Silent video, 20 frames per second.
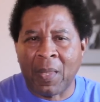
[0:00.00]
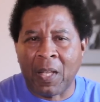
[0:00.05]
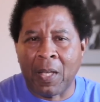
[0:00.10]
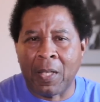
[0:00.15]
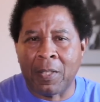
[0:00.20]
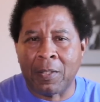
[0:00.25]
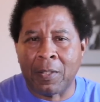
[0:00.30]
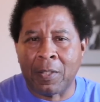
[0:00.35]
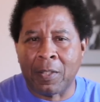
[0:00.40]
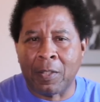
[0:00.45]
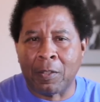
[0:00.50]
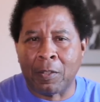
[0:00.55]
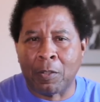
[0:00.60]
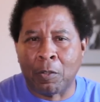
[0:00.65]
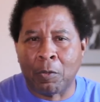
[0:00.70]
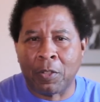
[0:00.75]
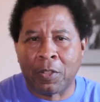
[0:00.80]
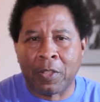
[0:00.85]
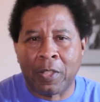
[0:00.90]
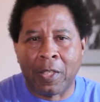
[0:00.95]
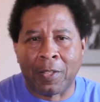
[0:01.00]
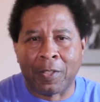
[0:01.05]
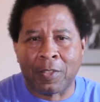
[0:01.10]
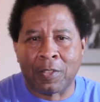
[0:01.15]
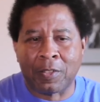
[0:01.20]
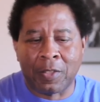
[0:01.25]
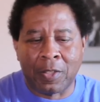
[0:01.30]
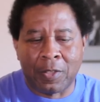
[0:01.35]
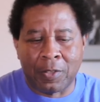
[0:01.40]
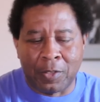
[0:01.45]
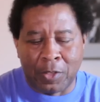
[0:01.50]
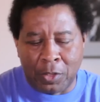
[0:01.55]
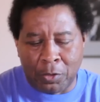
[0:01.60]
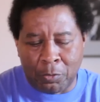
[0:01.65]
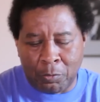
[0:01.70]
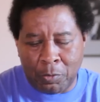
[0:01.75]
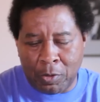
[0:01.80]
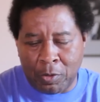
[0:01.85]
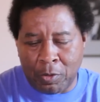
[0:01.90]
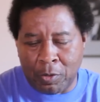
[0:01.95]
and and the only thing I can say is, is
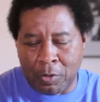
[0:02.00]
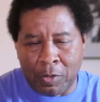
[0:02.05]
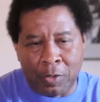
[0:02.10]
well, the,